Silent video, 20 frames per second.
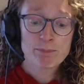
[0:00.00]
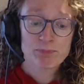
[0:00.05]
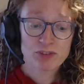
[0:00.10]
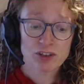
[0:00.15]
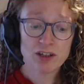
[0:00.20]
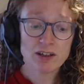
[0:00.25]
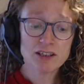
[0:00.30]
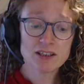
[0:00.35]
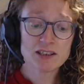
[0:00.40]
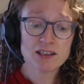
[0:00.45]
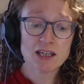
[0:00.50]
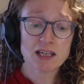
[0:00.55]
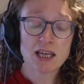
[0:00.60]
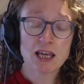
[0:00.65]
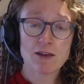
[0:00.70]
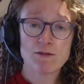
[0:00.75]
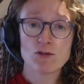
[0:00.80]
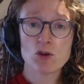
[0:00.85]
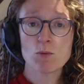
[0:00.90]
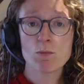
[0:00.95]
The nice thing
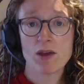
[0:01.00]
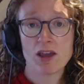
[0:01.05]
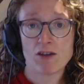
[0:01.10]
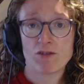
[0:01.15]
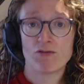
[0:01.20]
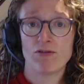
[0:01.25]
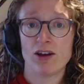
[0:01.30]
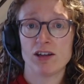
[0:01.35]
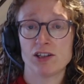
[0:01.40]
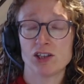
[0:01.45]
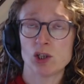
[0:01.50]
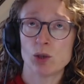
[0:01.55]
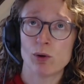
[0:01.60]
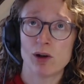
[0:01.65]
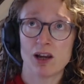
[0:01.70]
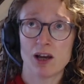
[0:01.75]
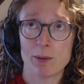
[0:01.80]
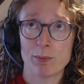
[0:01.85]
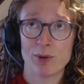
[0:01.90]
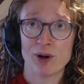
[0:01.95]
if you make friends who
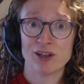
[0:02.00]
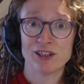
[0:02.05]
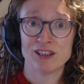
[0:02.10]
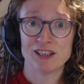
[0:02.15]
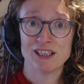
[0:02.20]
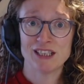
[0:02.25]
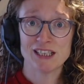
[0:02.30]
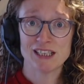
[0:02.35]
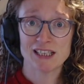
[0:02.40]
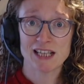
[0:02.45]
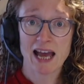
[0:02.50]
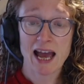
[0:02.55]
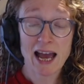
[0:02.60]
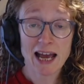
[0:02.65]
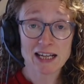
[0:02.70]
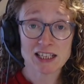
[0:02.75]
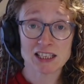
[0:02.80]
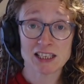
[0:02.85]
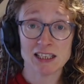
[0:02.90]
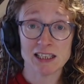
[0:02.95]
are like minded is that
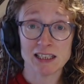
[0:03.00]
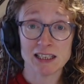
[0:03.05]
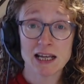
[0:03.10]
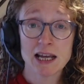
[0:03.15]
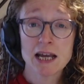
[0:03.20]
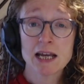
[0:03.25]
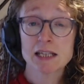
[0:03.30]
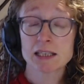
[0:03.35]
actually